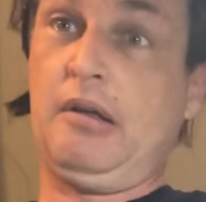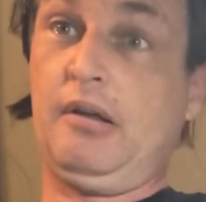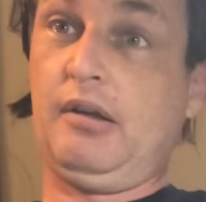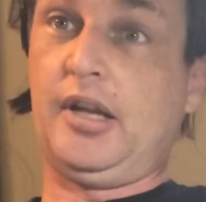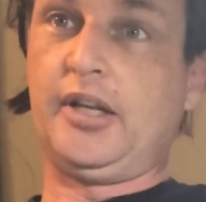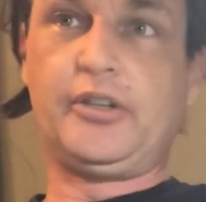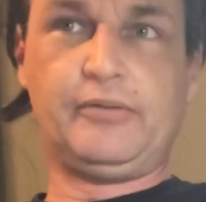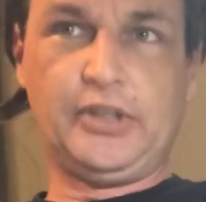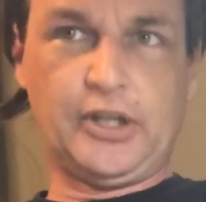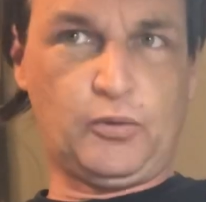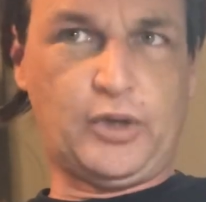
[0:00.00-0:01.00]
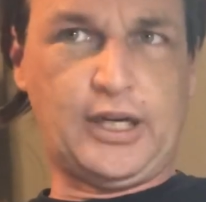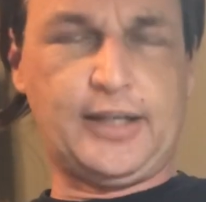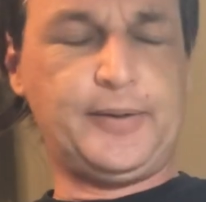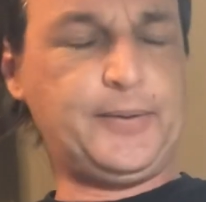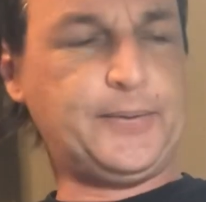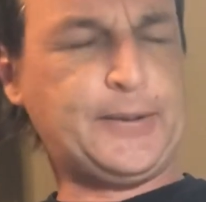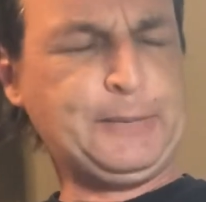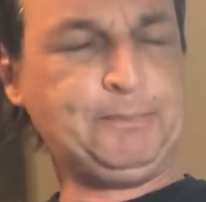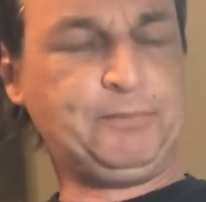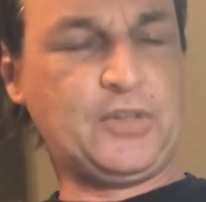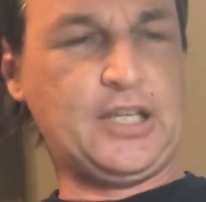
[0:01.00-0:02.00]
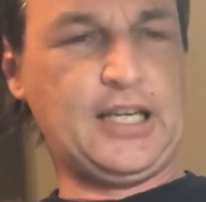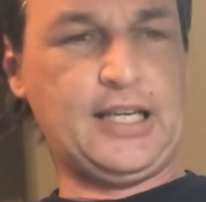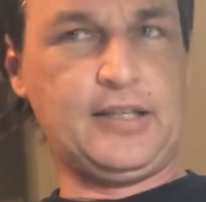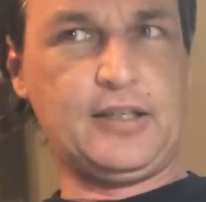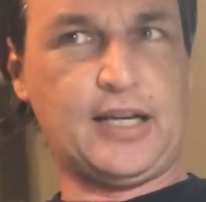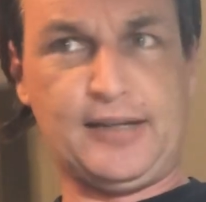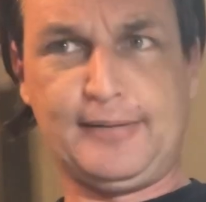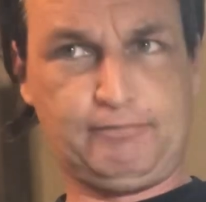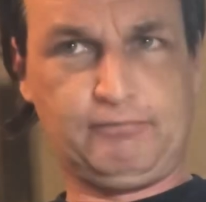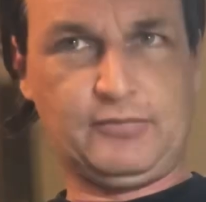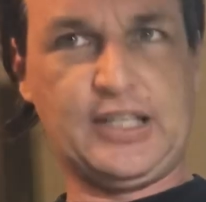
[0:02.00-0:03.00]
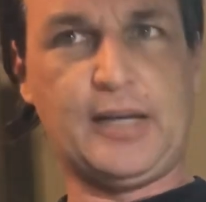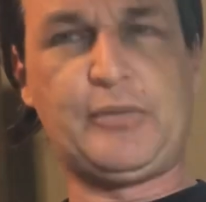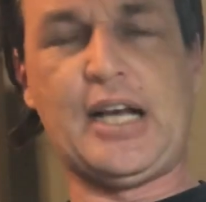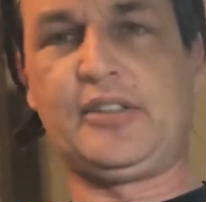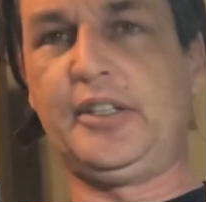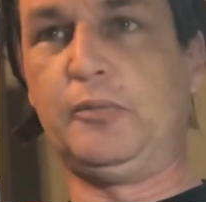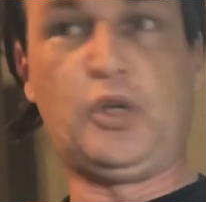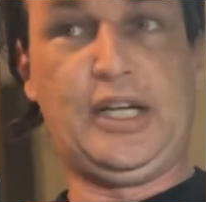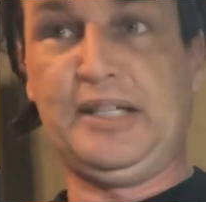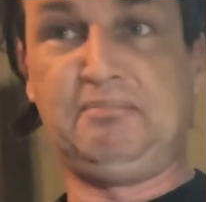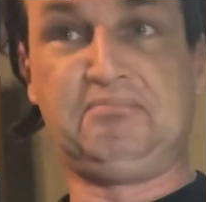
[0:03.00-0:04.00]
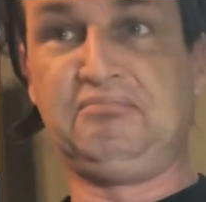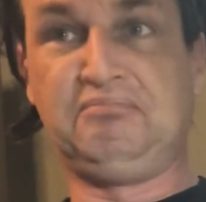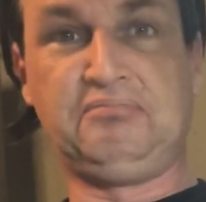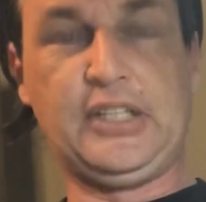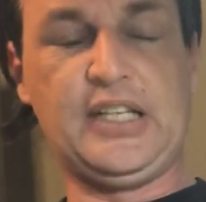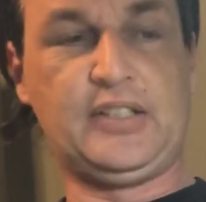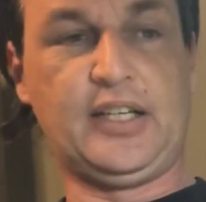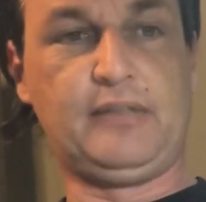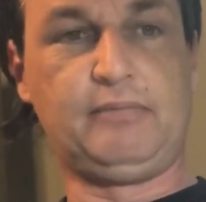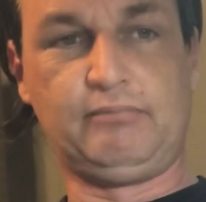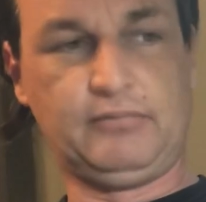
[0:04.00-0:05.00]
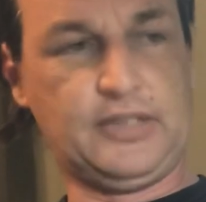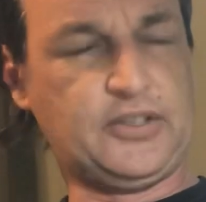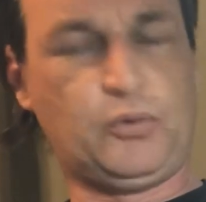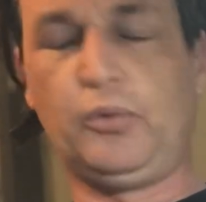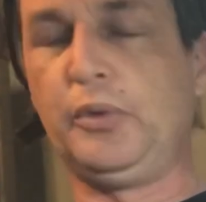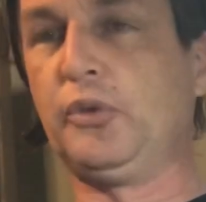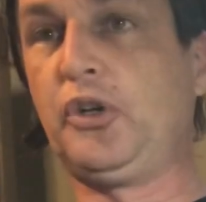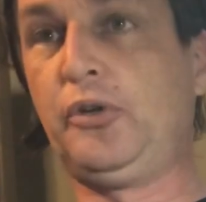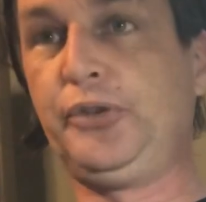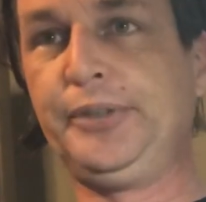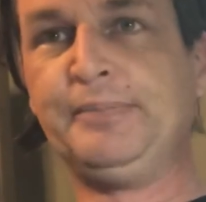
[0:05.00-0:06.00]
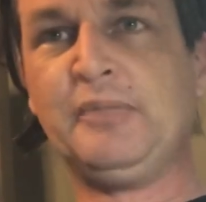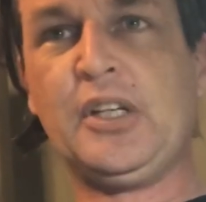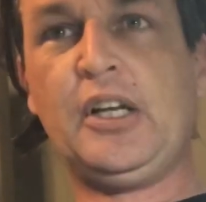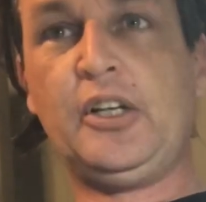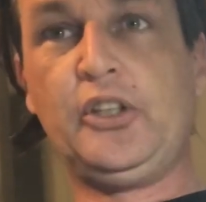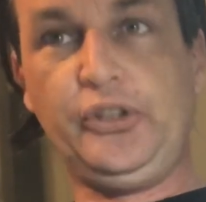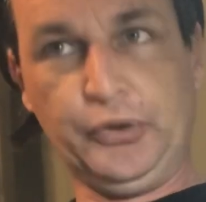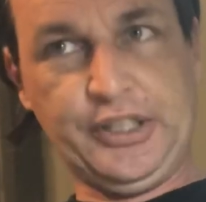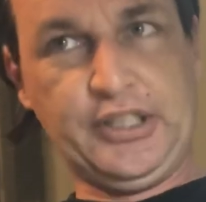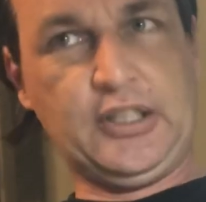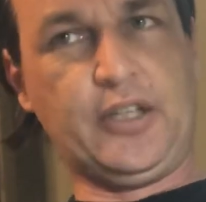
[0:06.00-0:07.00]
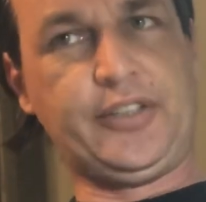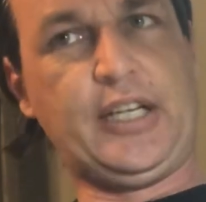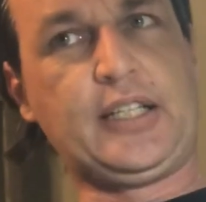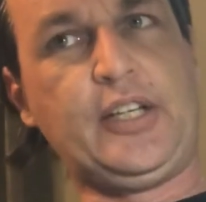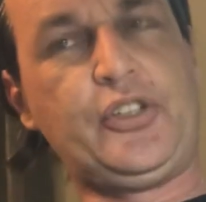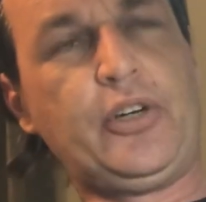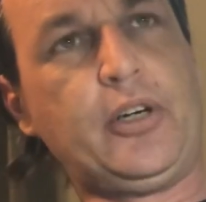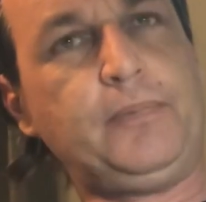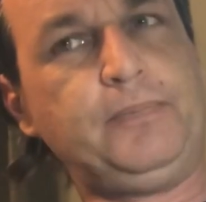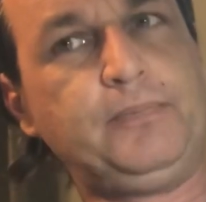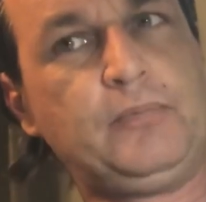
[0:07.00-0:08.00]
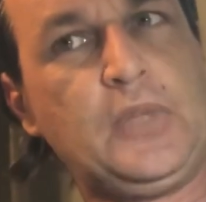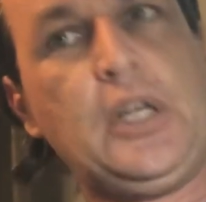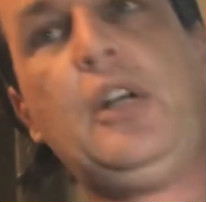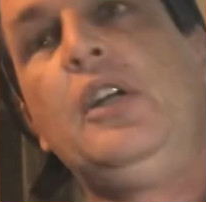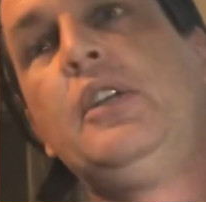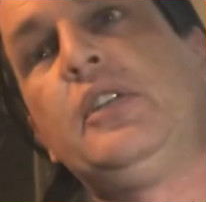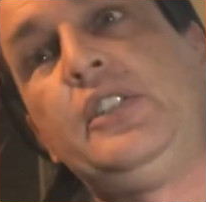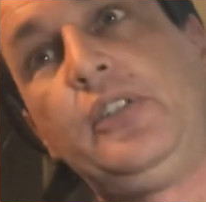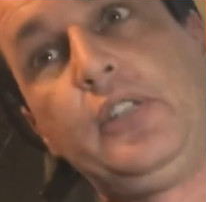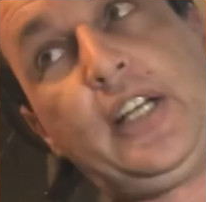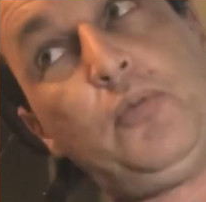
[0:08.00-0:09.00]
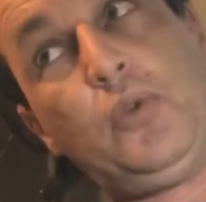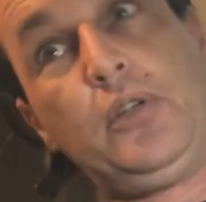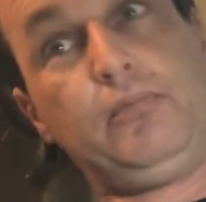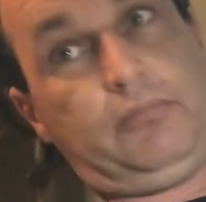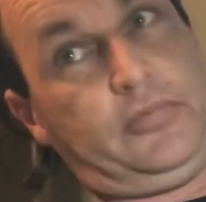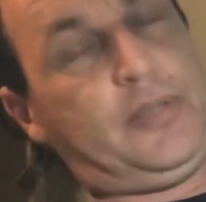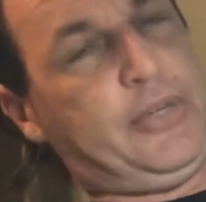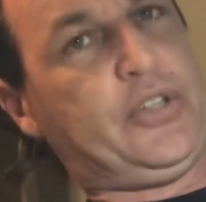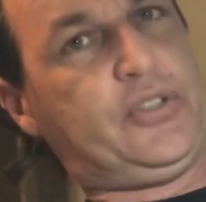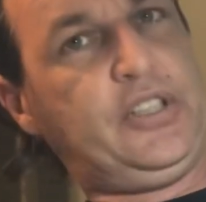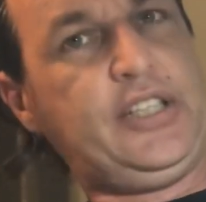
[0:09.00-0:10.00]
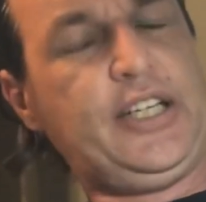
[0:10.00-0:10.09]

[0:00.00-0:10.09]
I couldn't figure out why, right? And I kept asking him why, and He said, "That's what we were told. You'll need to contact HR." So I said, "Okay, well, let me go see the